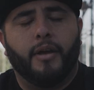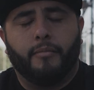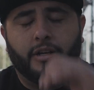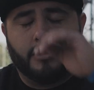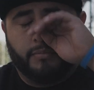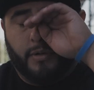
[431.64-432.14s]

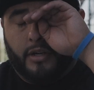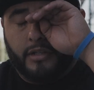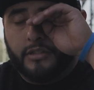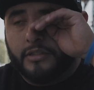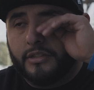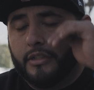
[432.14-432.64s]
my
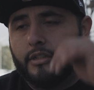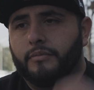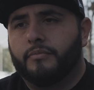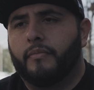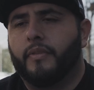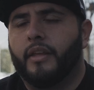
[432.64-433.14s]
sponsor,
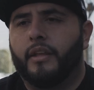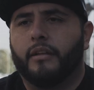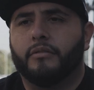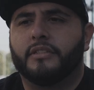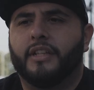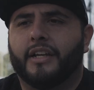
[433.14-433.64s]
and it
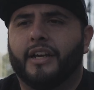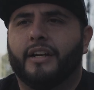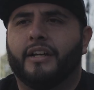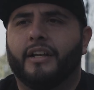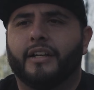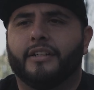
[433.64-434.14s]
was like kind
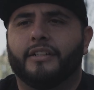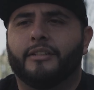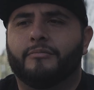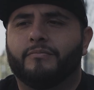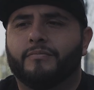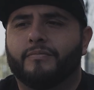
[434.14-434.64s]
of like
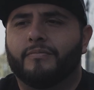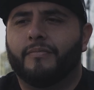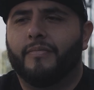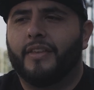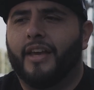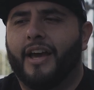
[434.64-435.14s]

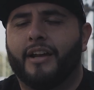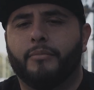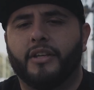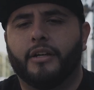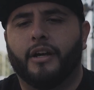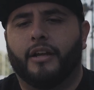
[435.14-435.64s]
it had to
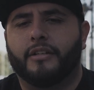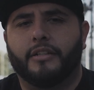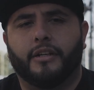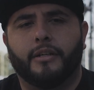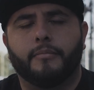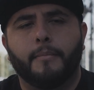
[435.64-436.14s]
be a God
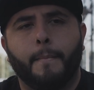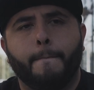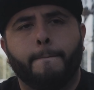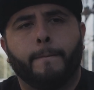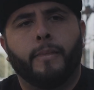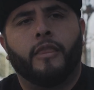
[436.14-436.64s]
shot.
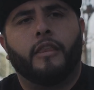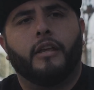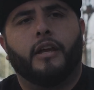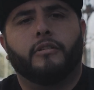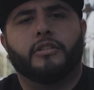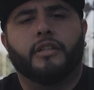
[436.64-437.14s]

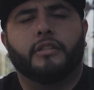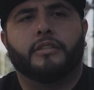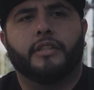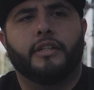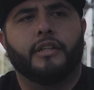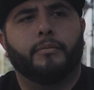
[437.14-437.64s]
I was
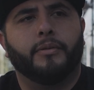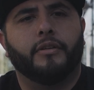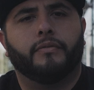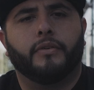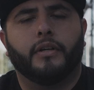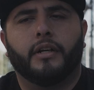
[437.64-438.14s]
sitting up in
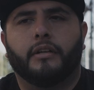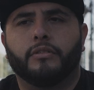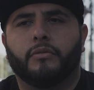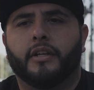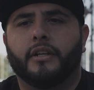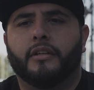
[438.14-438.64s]
the front. I was
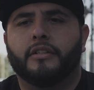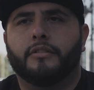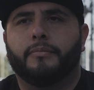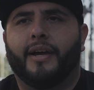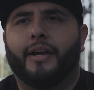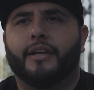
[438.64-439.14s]
working on this
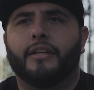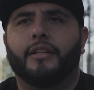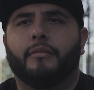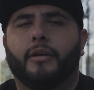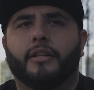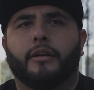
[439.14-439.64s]
package
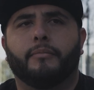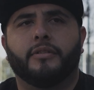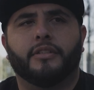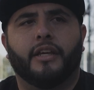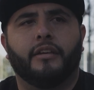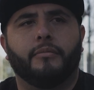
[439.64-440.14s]
that my
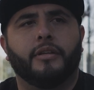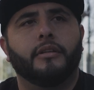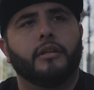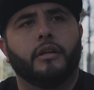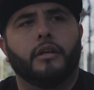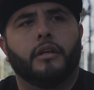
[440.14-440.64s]
therapist gave me.
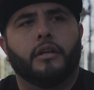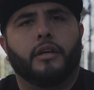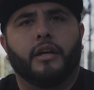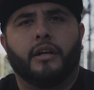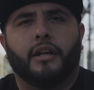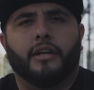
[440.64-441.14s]

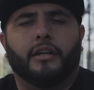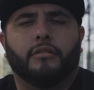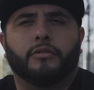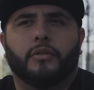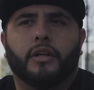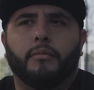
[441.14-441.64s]
Kind of like I
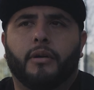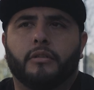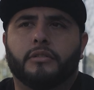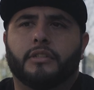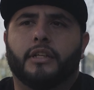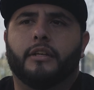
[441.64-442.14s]
was working my
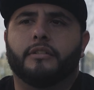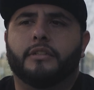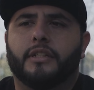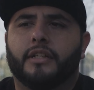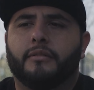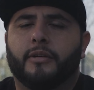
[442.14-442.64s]
own steps,
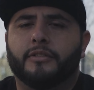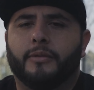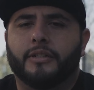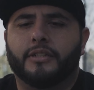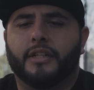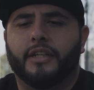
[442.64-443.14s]
and my
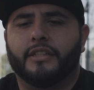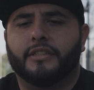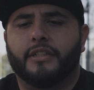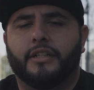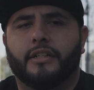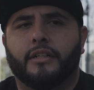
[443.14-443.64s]
sponsor gets
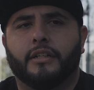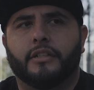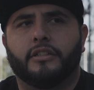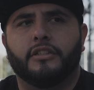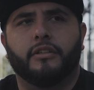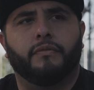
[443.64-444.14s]
there.
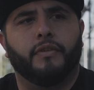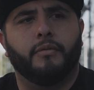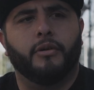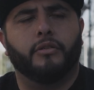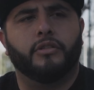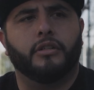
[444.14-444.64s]
She's a
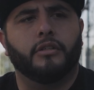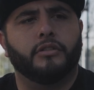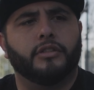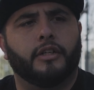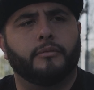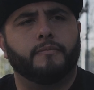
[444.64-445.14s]
female, and she
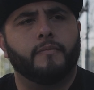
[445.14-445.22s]
goes up,